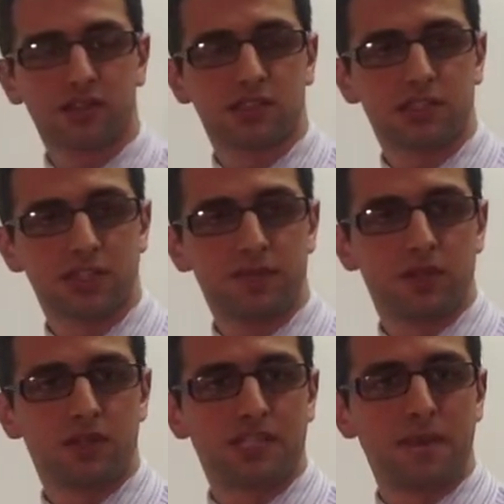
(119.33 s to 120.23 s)

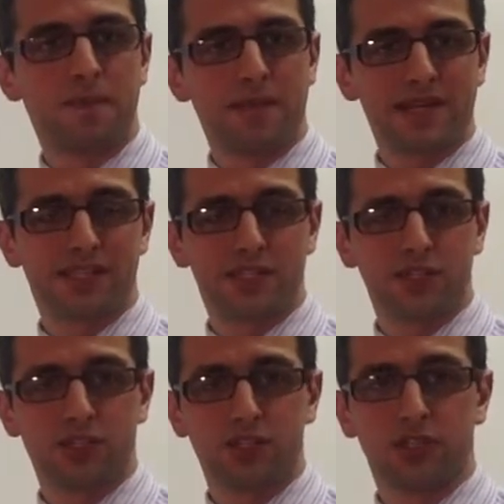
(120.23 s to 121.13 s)
stimulus, that
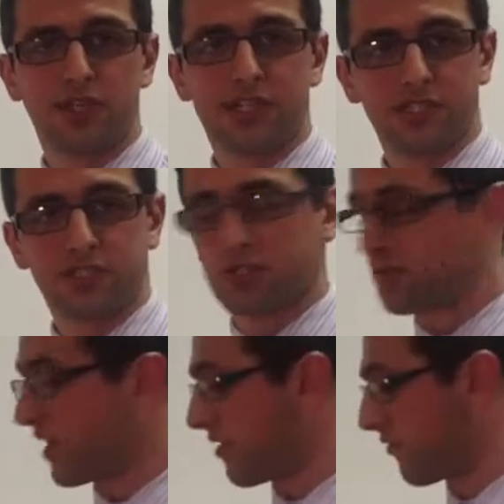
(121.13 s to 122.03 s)
message, is
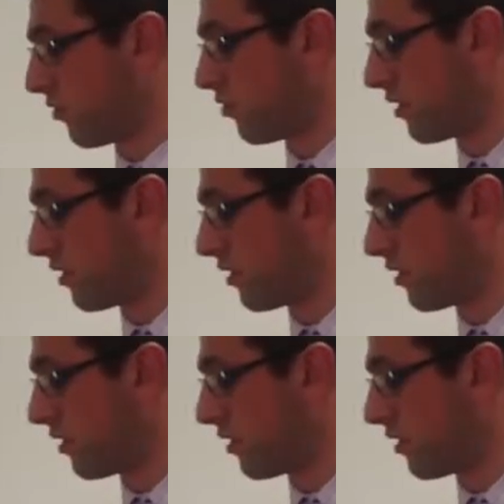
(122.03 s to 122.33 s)
therefore